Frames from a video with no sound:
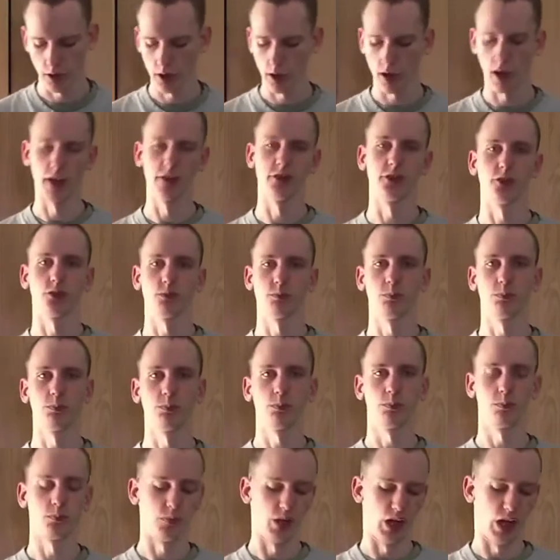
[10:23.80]

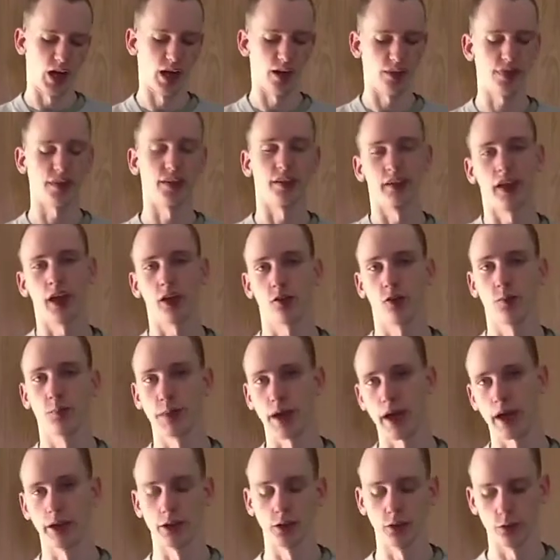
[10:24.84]
I think that's a
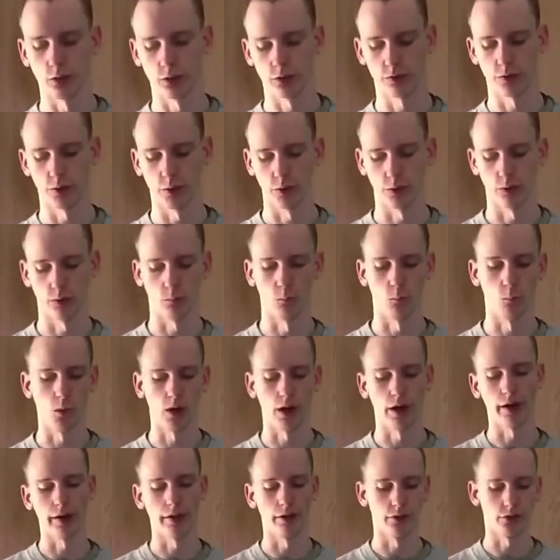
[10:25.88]
better use for
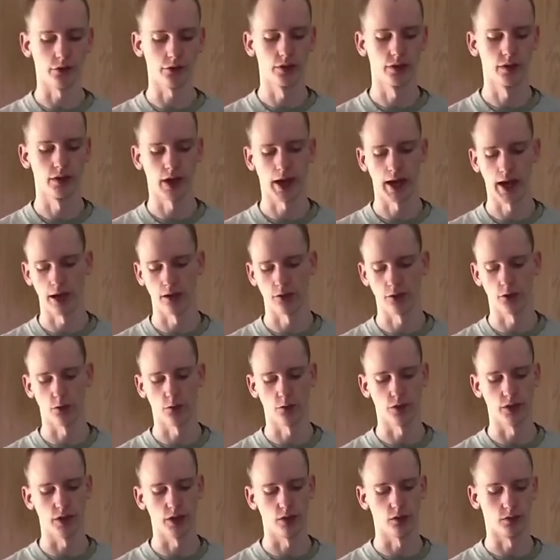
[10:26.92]
wires and use
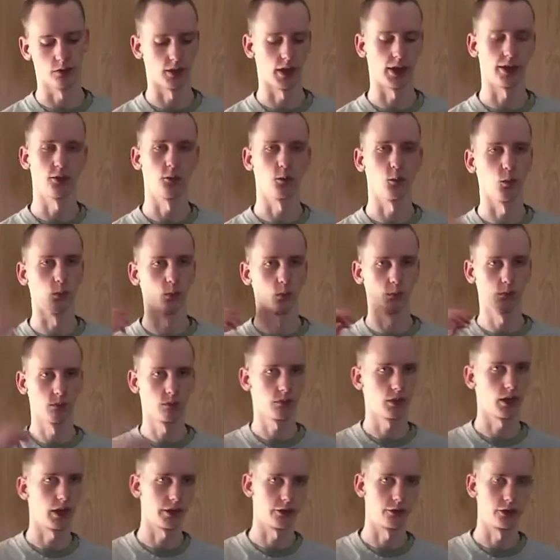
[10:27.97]
these for actual
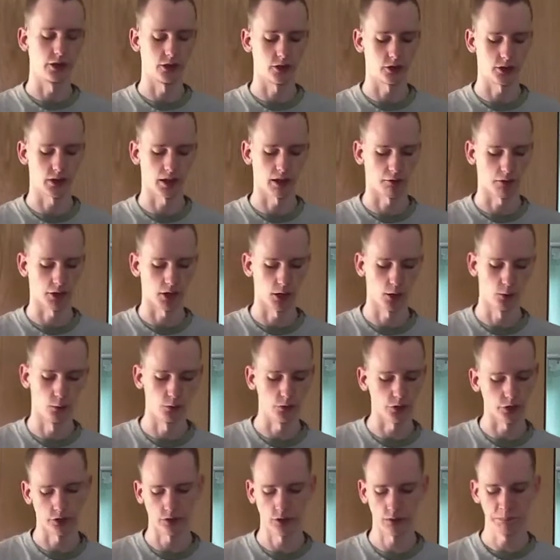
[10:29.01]
hydration carrier
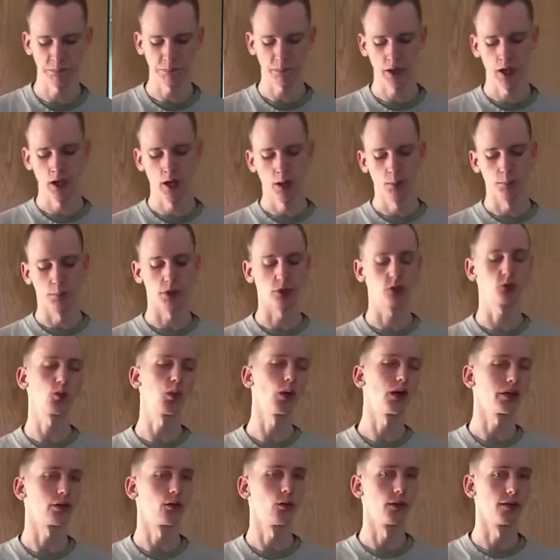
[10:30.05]
hoses. But it's
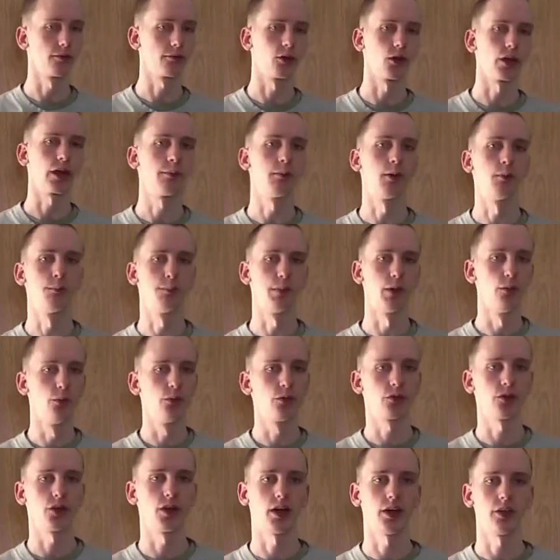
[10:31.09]
quite cool, they've got them on both
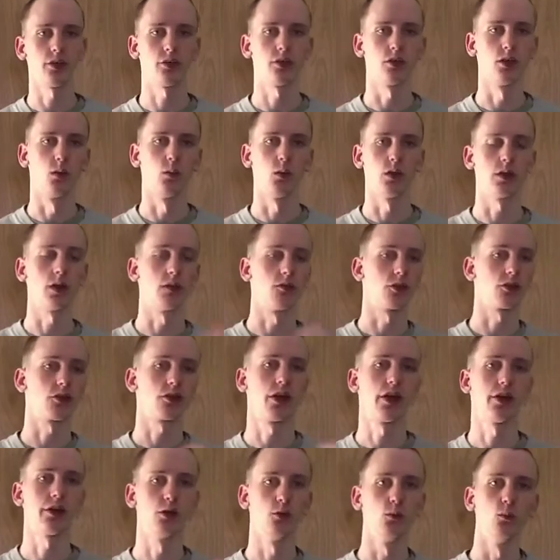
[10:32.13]
sides, so whichever
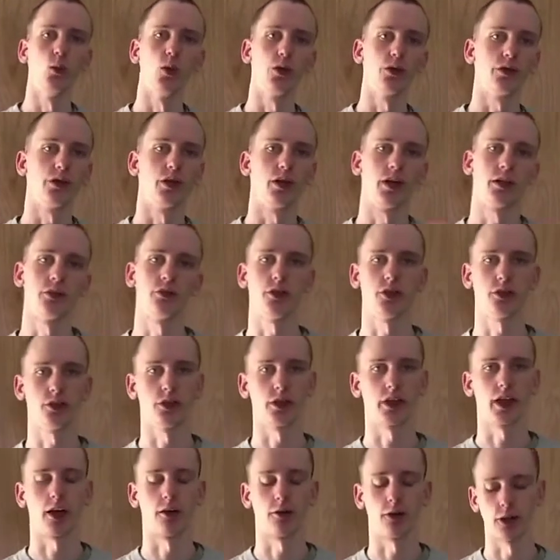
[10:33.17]
side you run your hydration
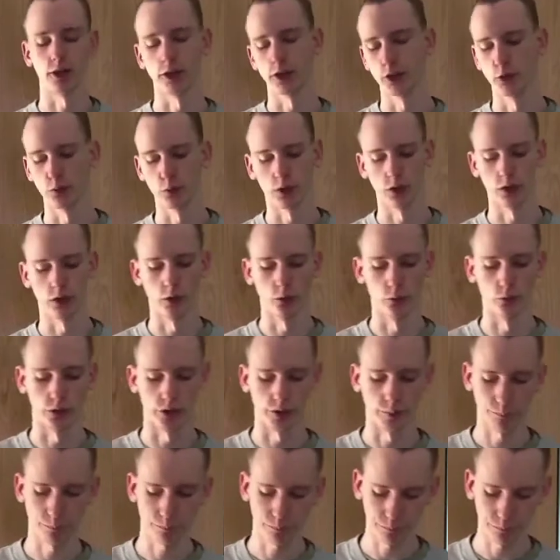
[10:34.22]
carrier, you can use it.